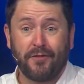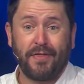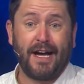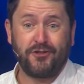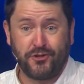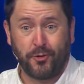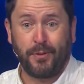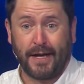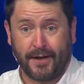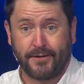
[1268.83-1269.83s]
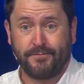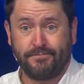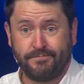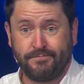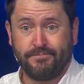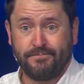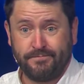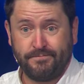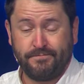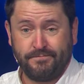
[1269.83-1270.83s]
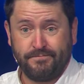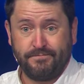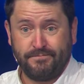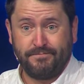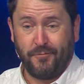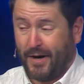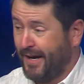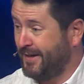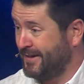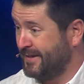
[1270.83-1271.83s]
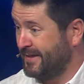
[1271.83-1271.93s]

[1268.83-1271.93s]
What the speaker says: if that's your plan, right?